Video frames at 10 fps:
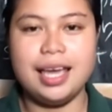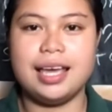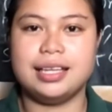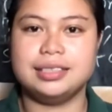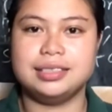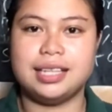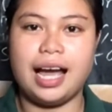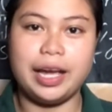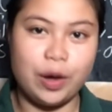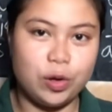and
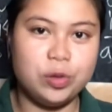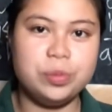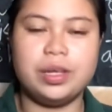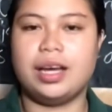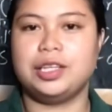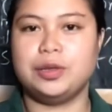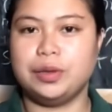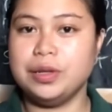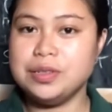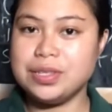I hope that you learned